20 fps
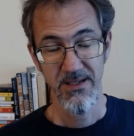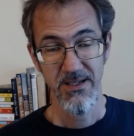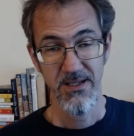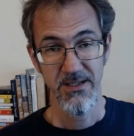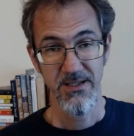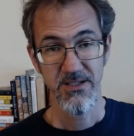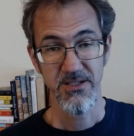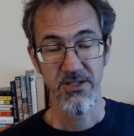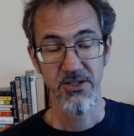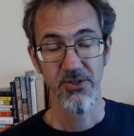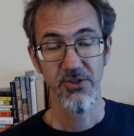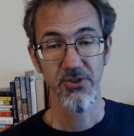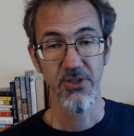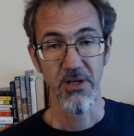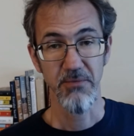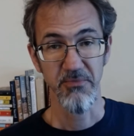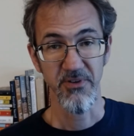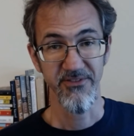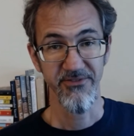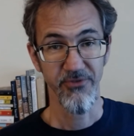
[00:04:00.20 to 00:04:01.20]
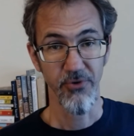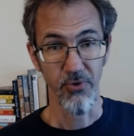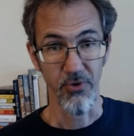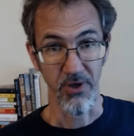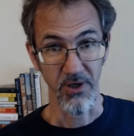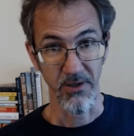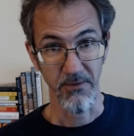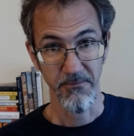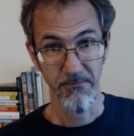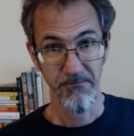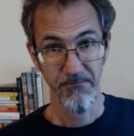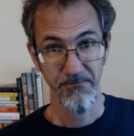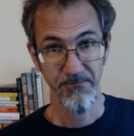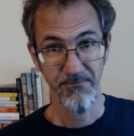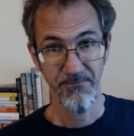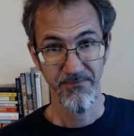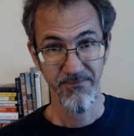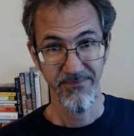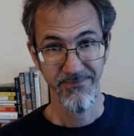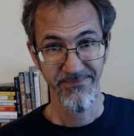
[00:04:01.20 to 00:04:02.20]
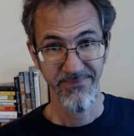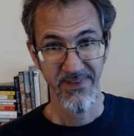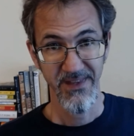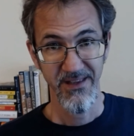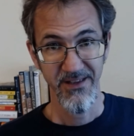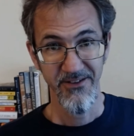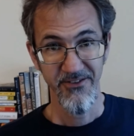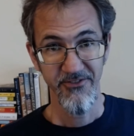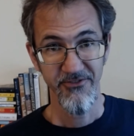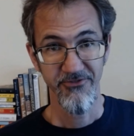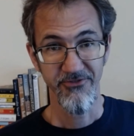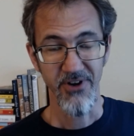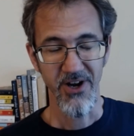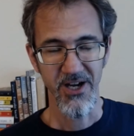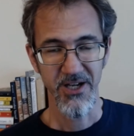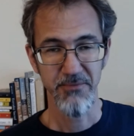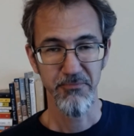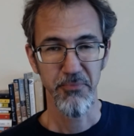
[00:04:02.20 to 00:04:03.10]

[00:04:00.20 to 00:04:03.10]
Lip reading: Skill number 4. Find